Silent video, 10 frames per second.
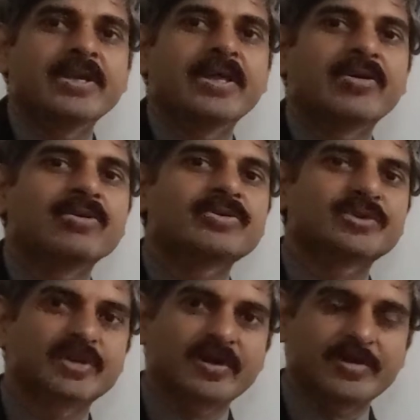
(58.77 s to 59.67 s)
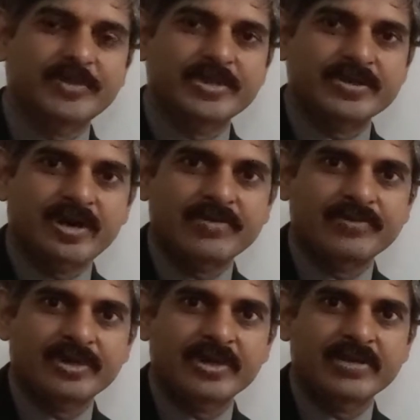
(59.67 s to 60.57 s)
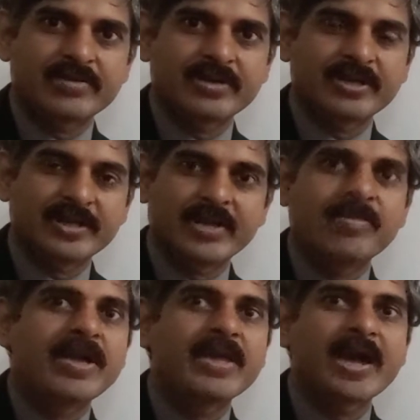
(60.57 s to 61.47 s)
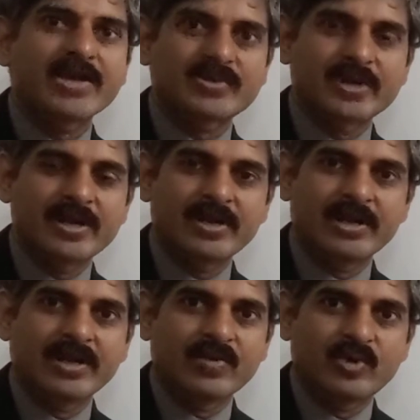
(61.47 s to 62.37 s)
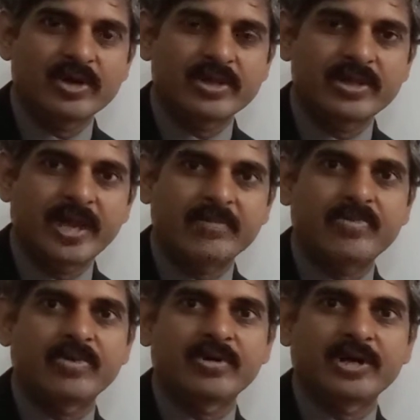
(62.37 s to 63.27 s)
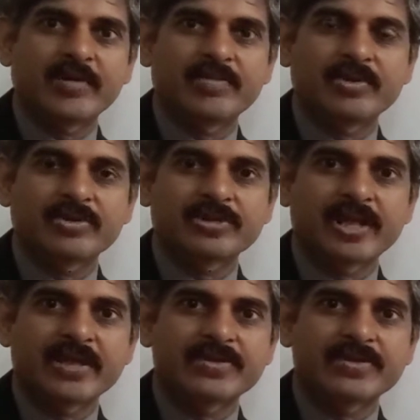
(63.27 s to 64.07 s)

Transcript: and also develop the software into it, and thereby actually learn what that prototype looks like.